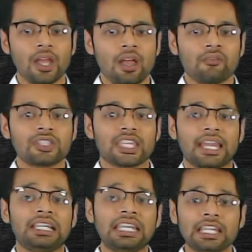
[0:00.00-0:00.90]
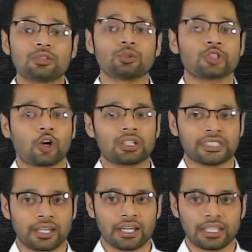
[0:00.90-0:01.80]
which can lead to short
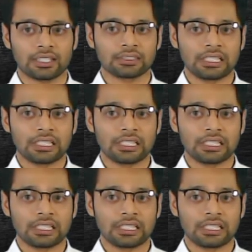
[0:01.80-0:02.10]
circuiting.